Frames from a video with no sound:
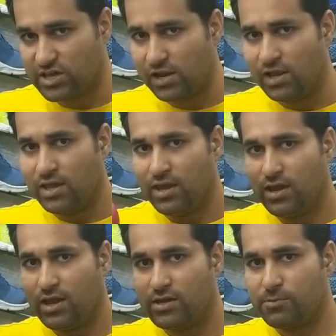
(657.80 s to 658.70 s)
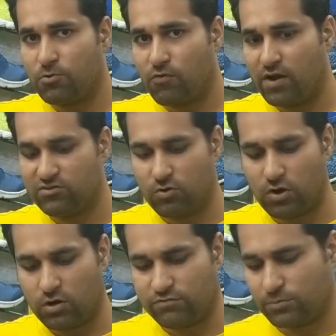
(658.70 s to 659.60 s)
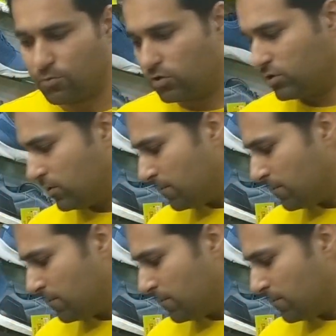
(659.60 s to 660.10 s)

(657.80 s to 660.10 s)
gel and it provides you a lot of support.